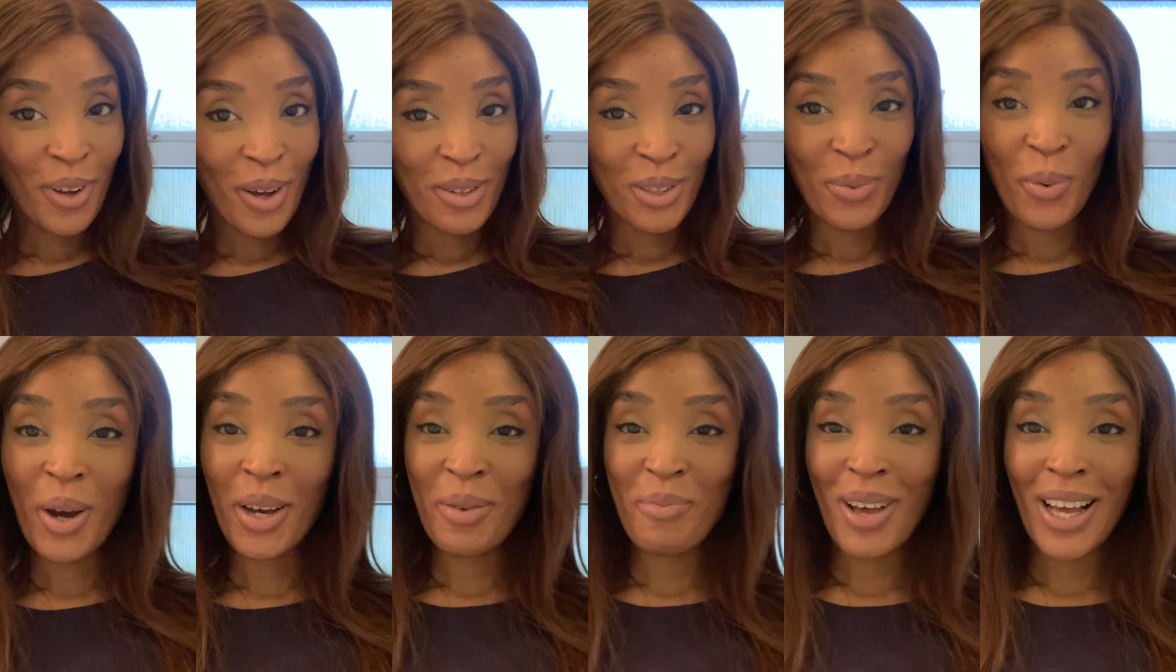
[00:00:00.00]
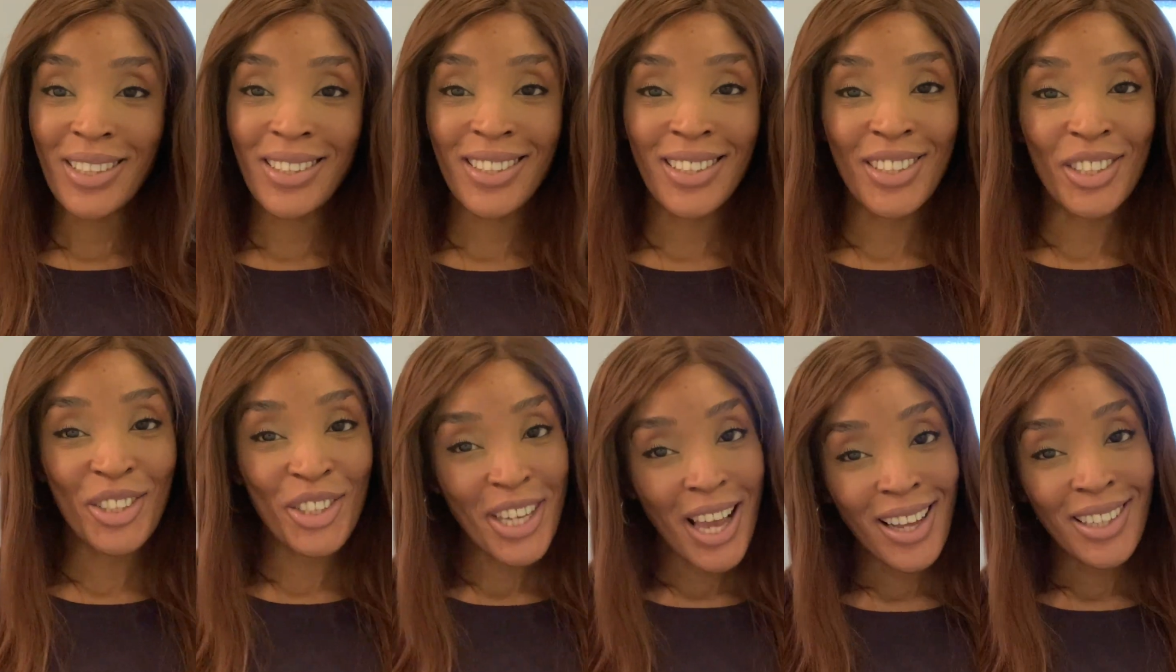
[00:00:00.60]
Welcome back to
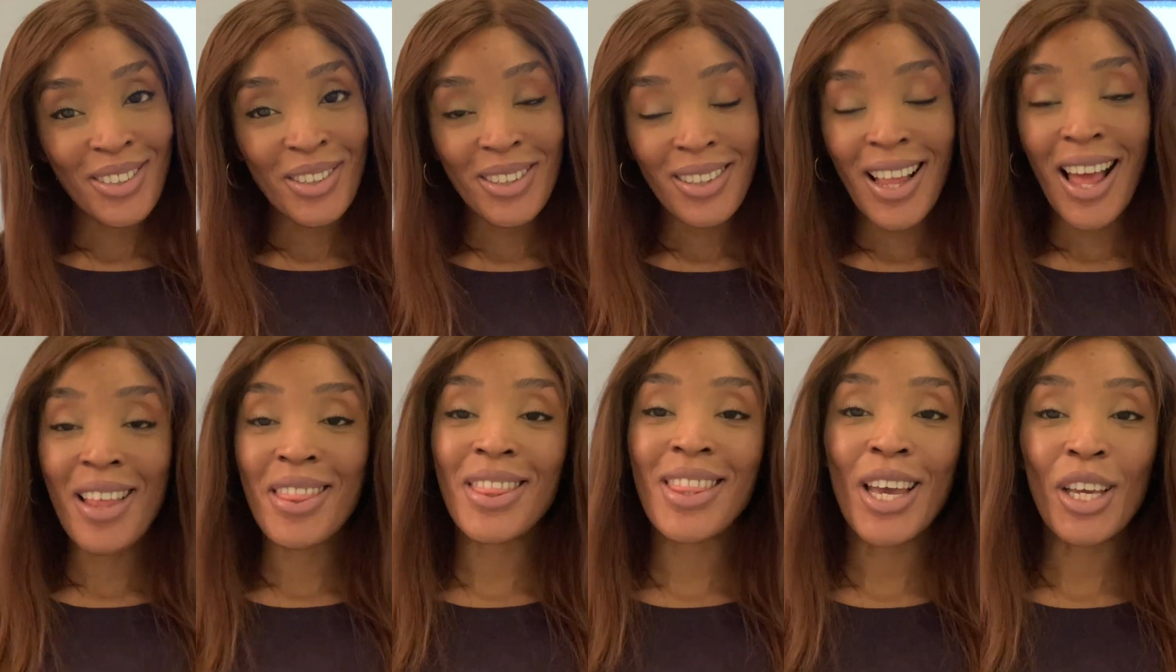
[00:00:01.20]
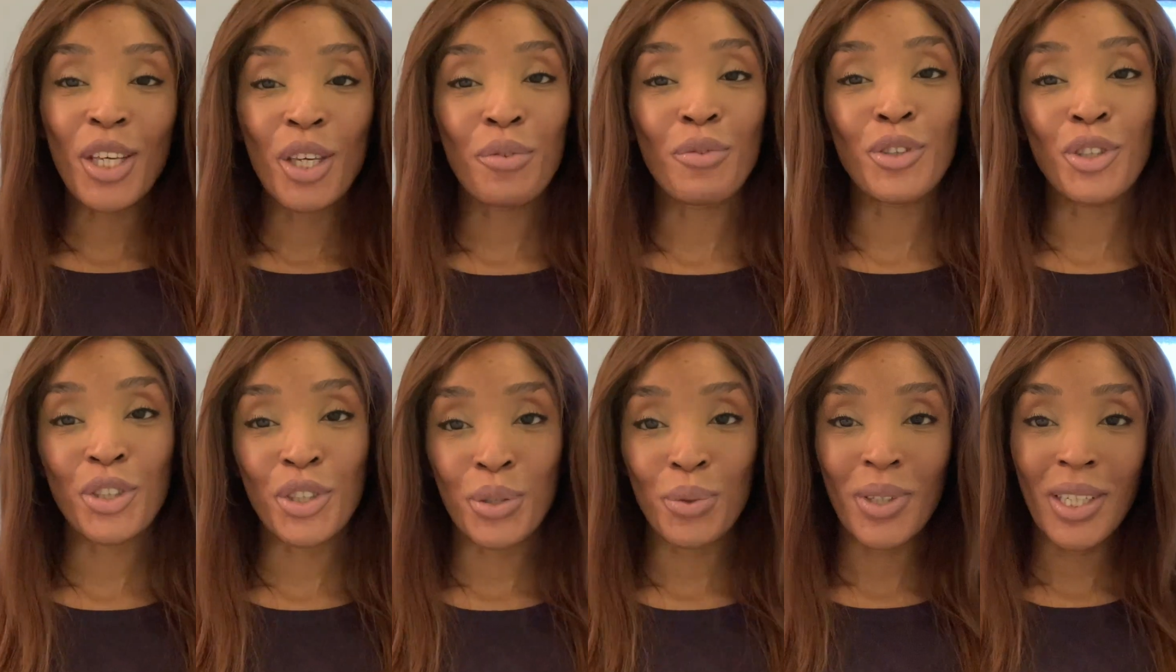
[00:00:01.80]
the channel and thank you
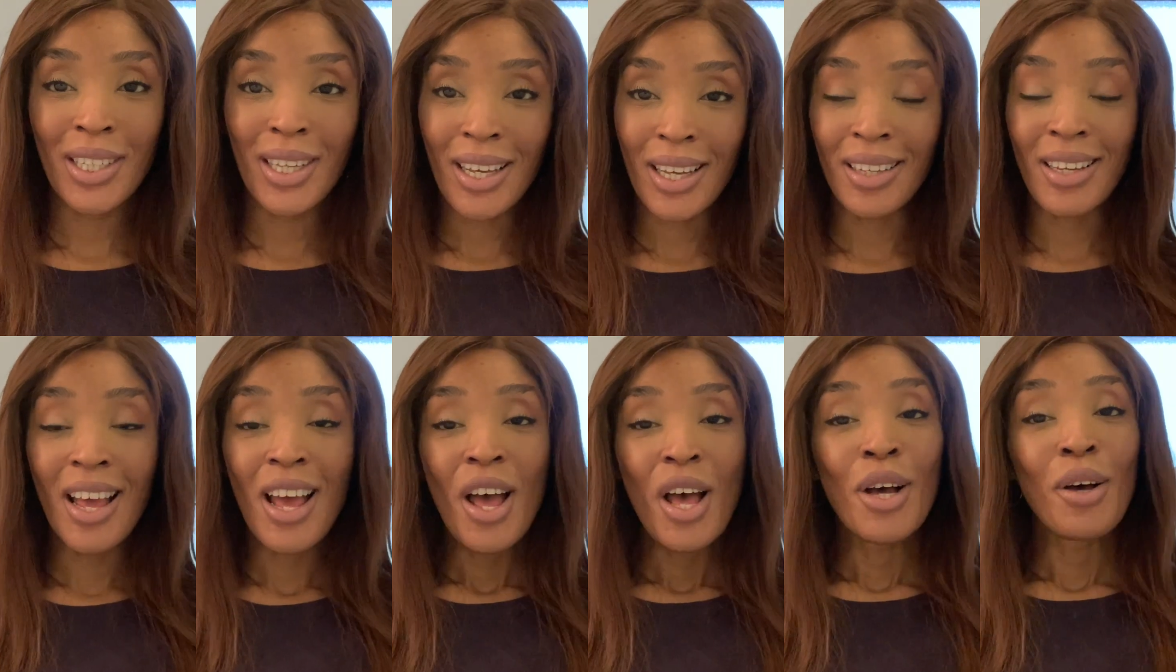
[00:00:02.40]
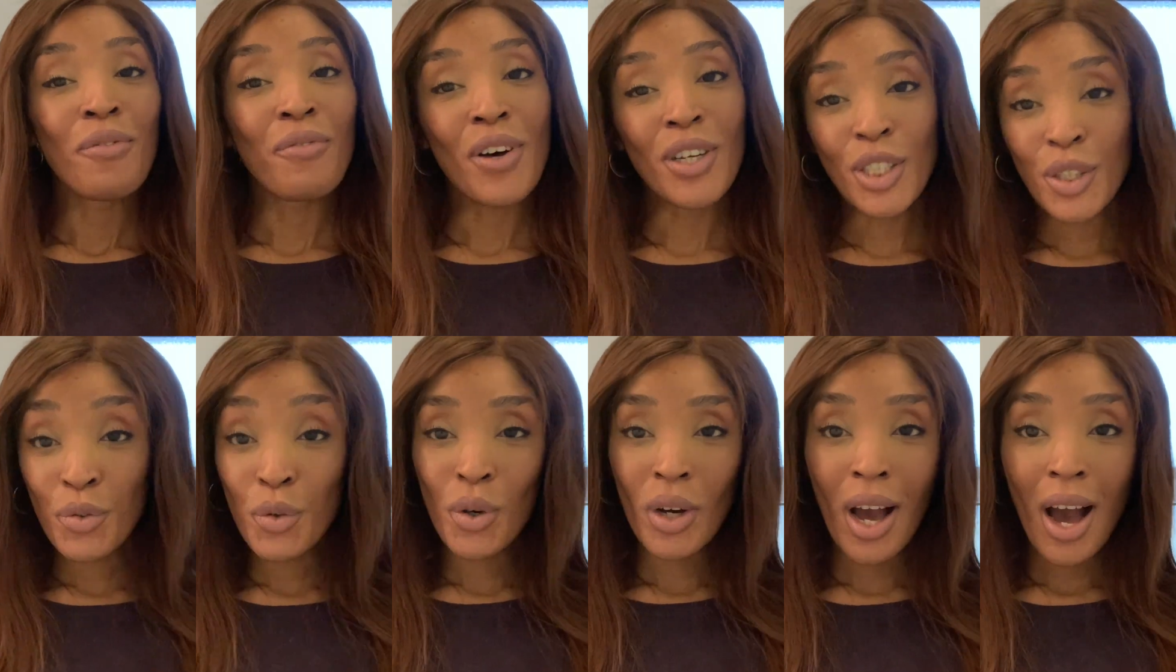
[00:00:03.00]
for tuning in.
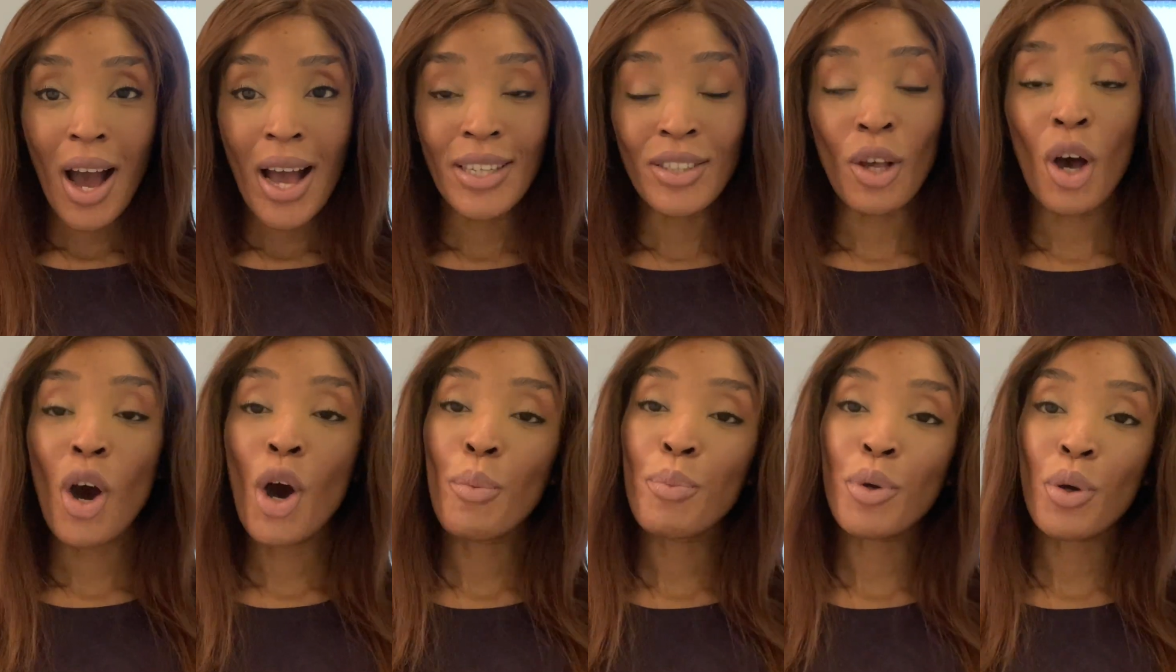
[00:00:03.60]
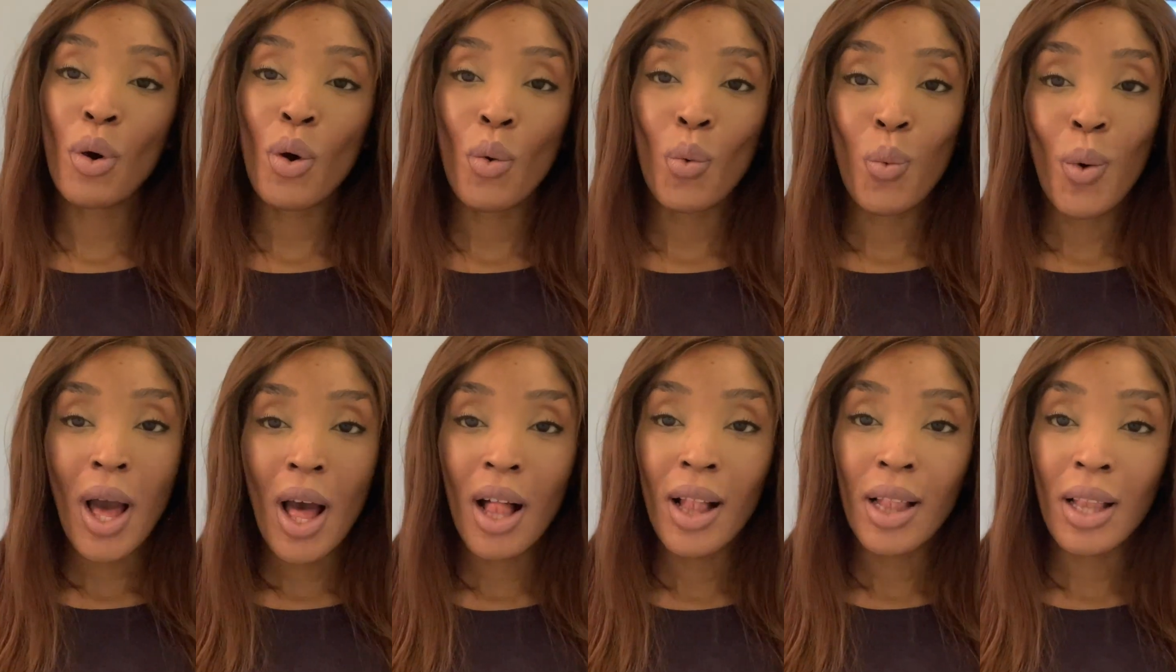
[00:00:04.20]
First of all guys, I hope you're all
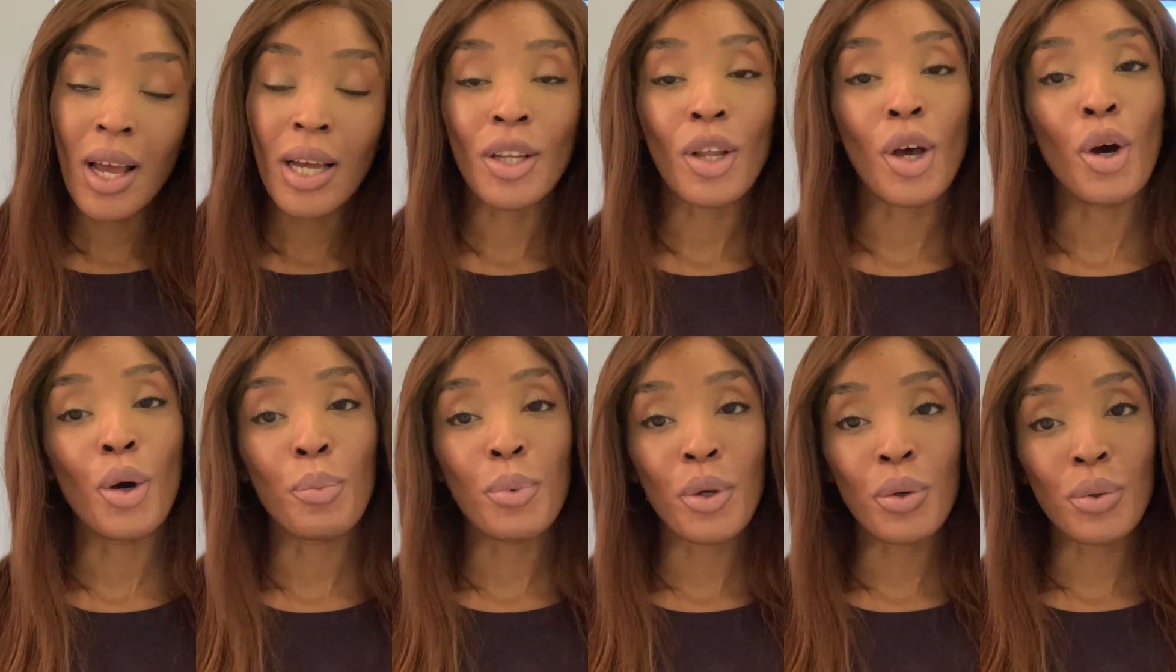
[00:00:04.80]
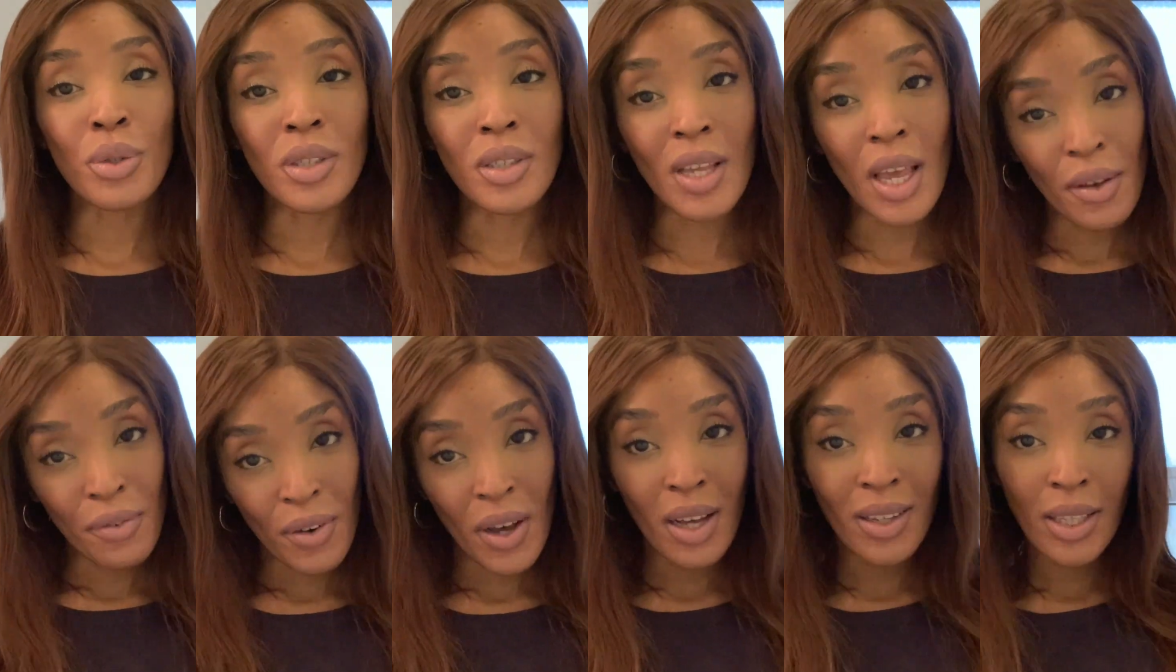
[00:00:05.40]
well and I hope you're all
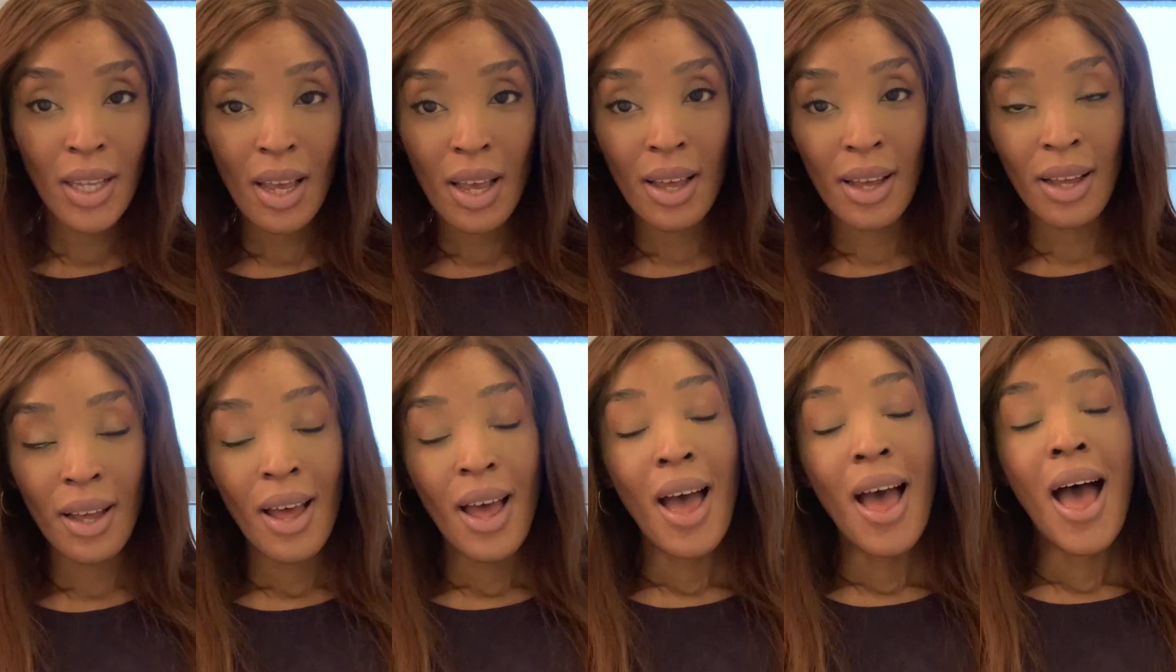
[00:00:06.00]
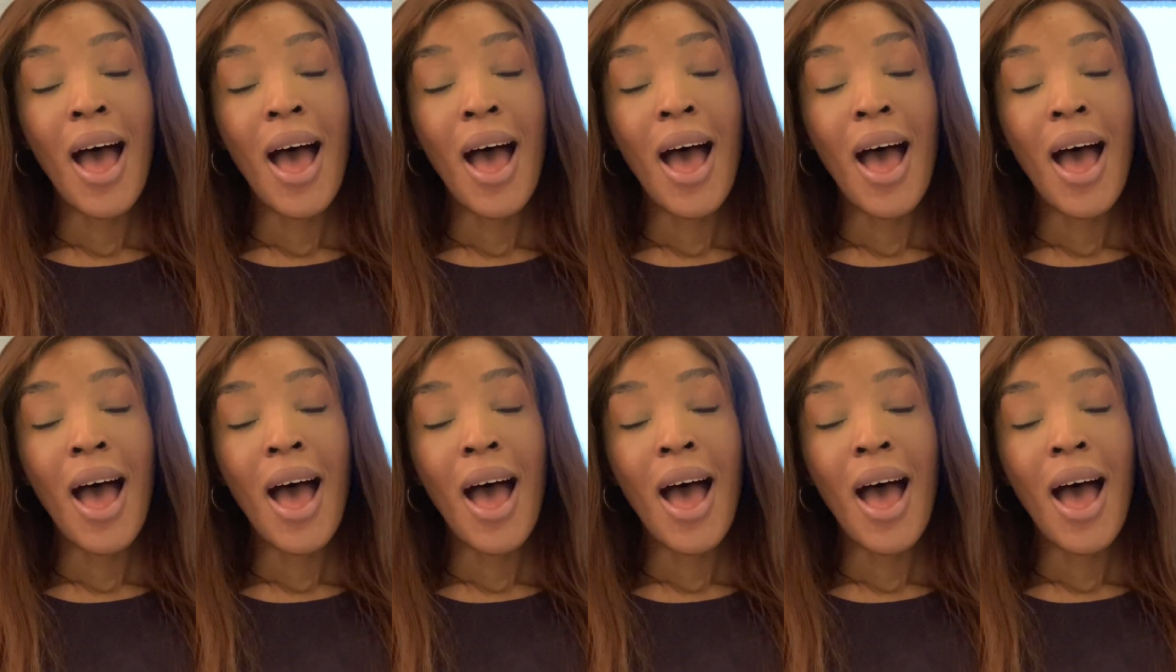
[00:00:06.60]
safe out there.